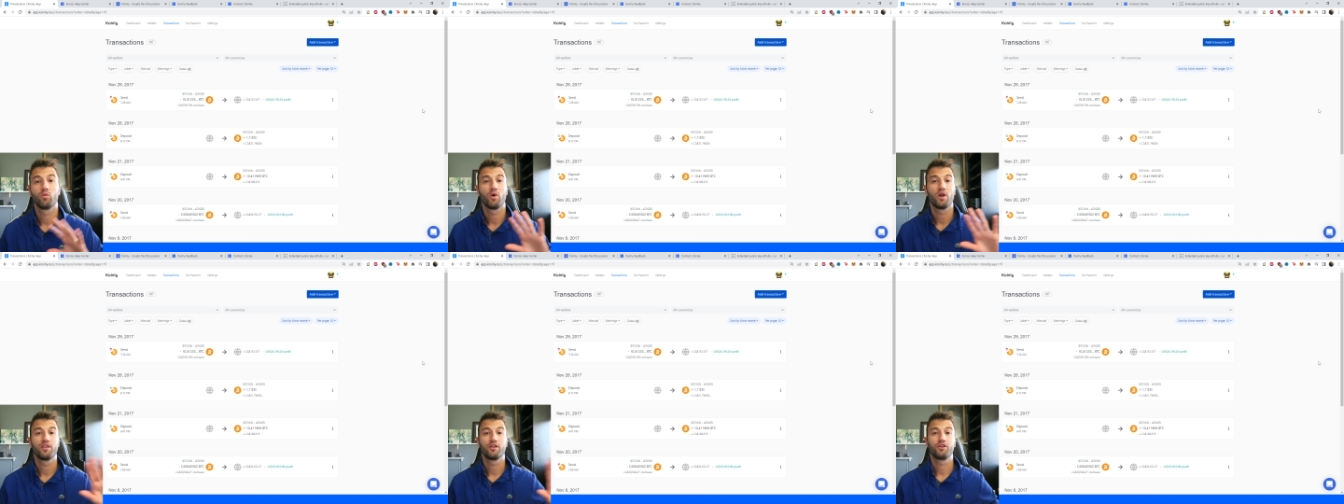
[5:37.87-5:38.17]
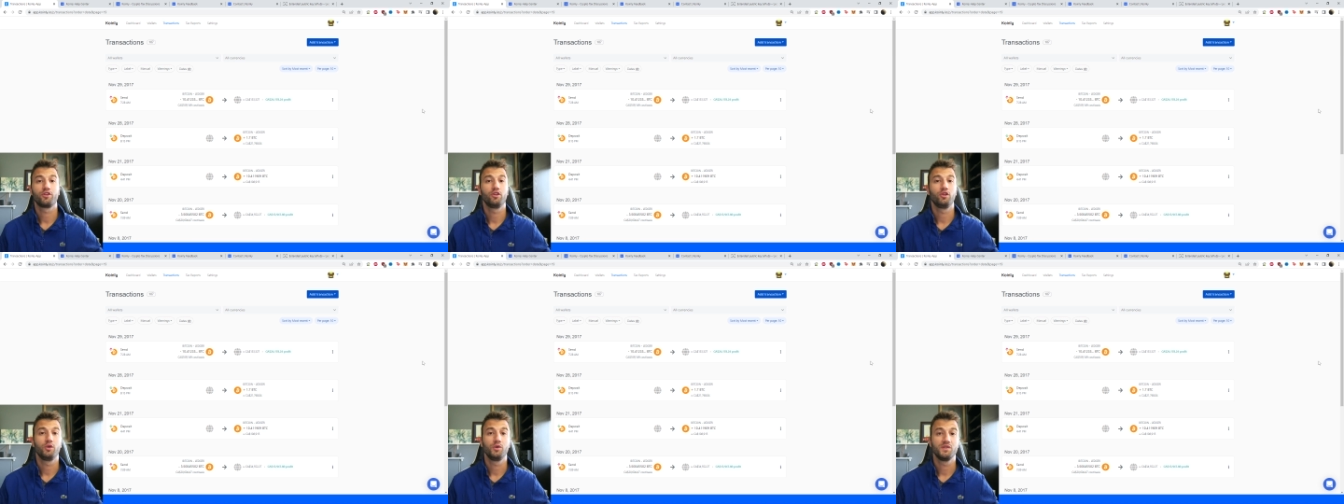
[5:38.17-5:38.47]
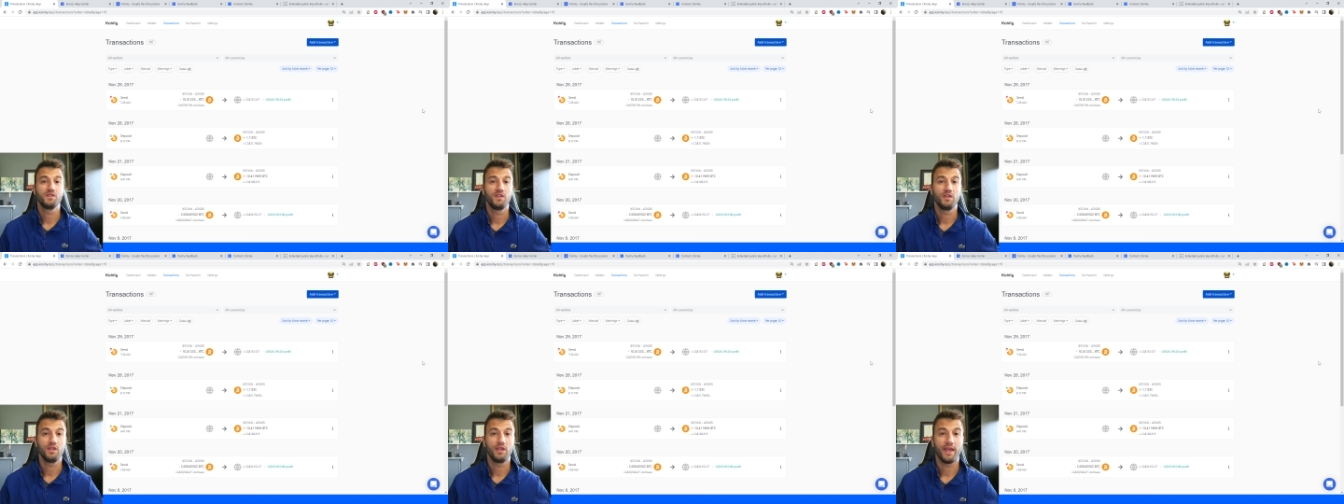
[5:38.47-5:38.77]
whether you
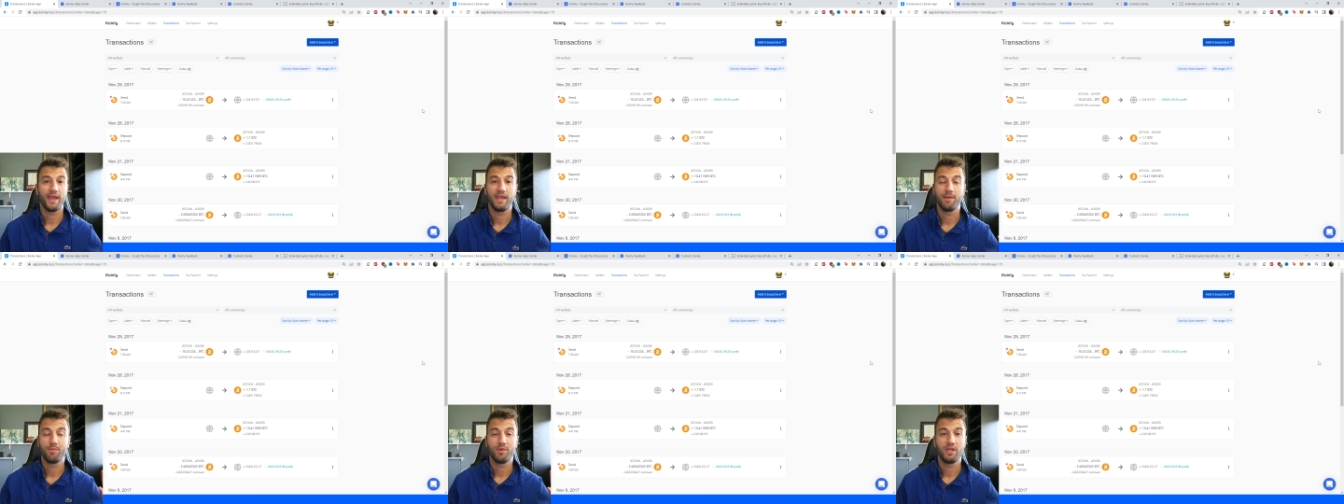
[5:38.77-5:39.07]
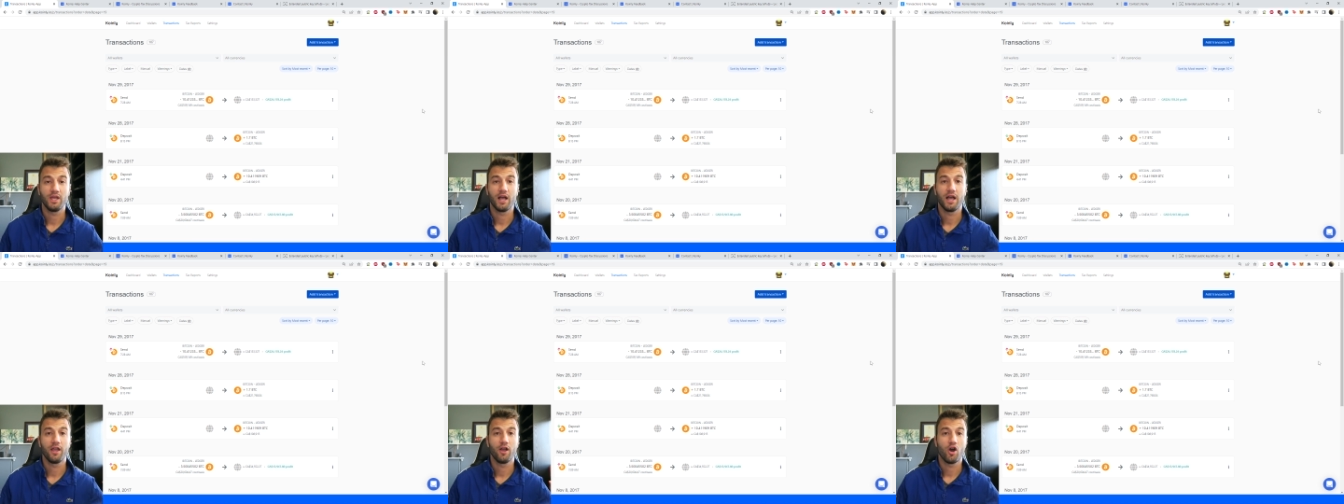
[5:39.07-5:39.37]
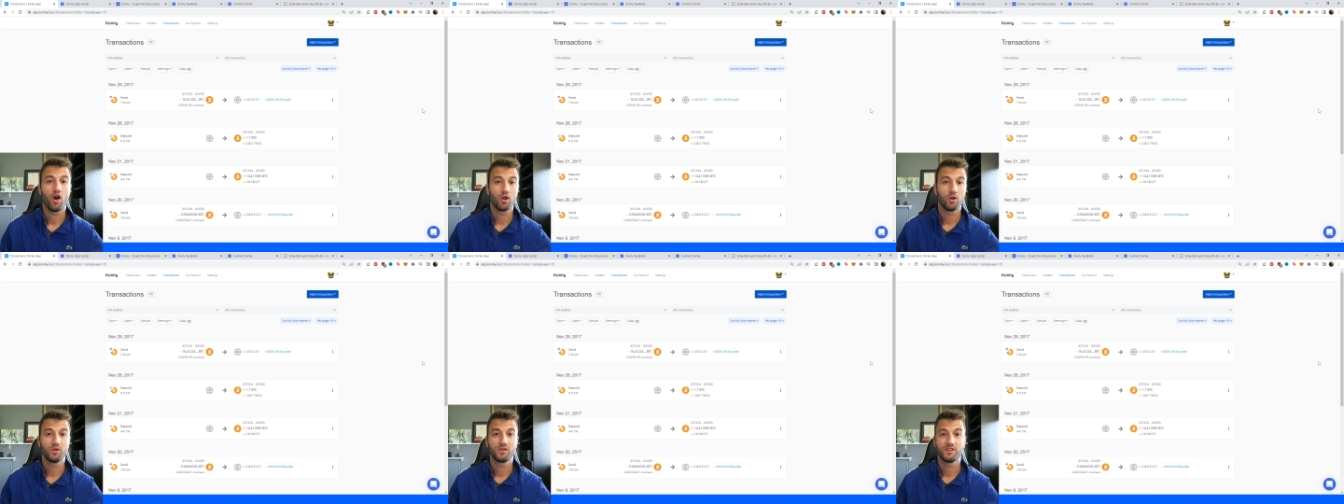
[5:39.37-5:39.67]
use the A P I
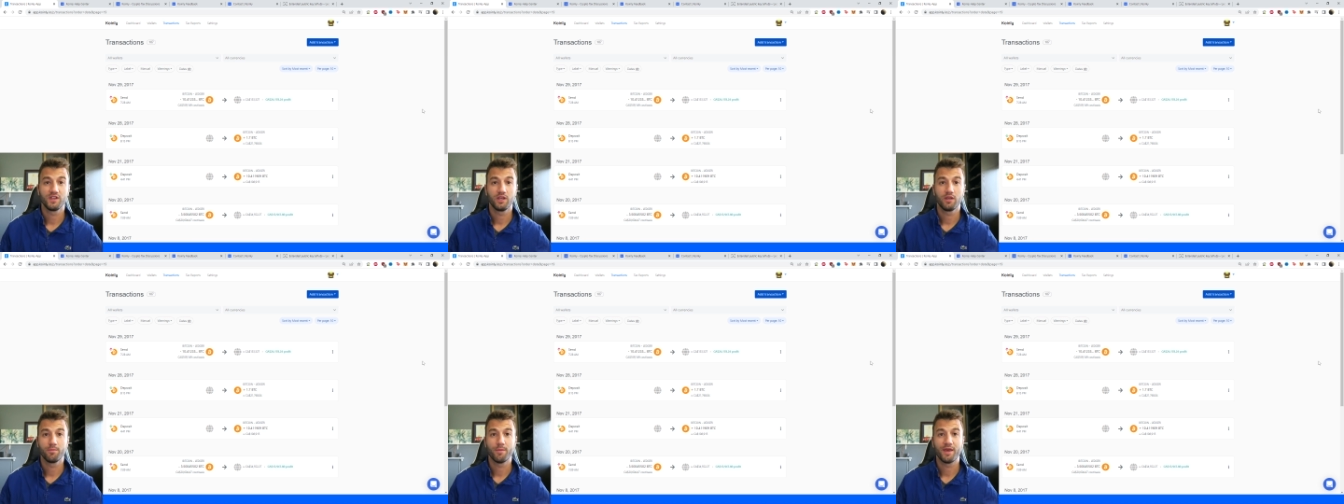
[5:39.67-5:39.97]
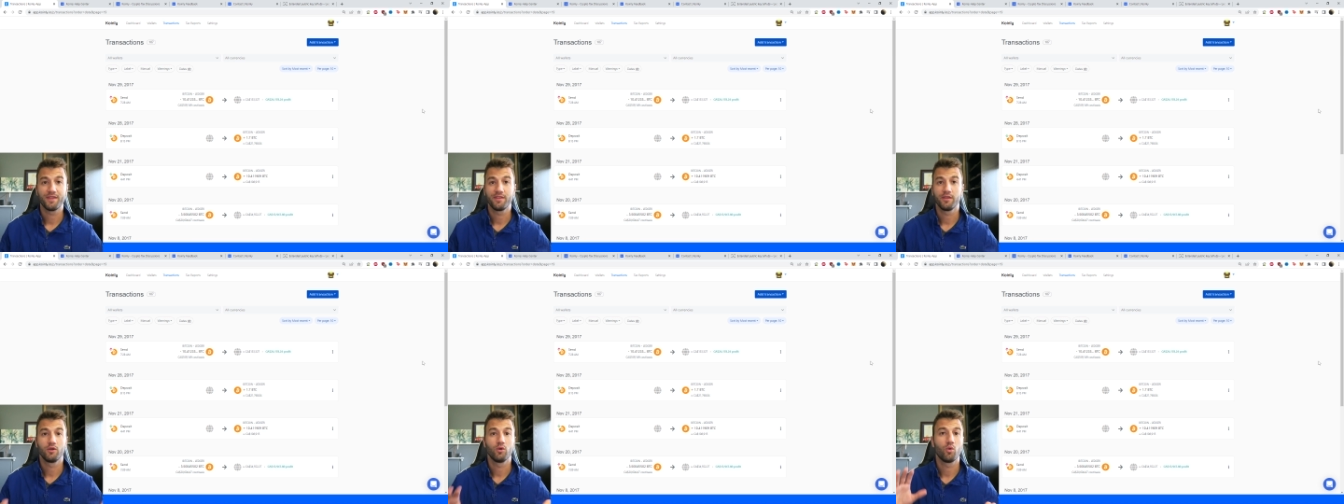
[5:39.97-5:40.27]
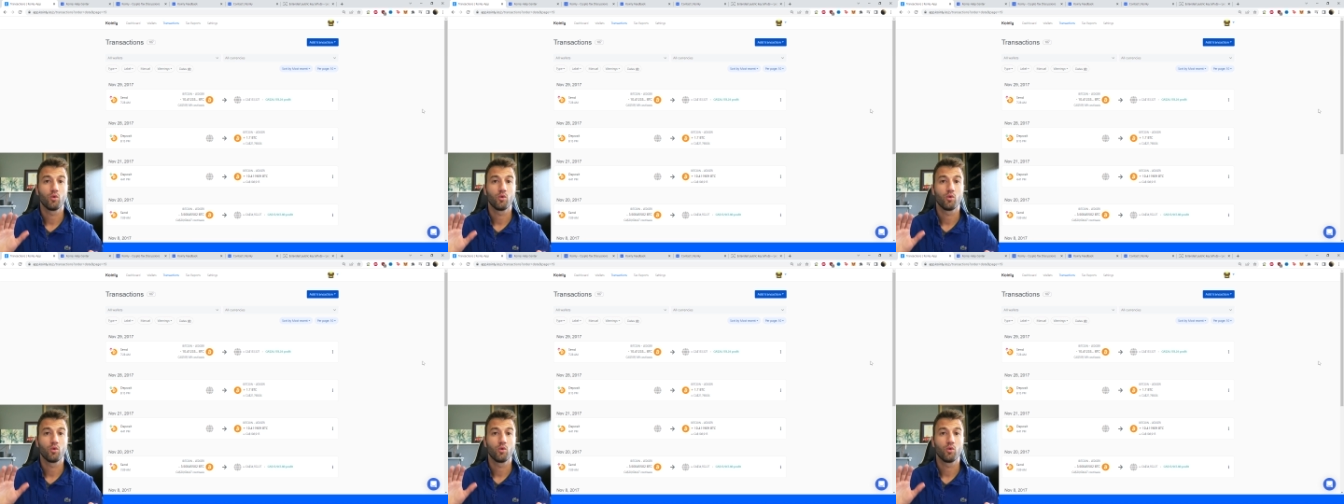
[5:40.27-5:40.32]
auto sync method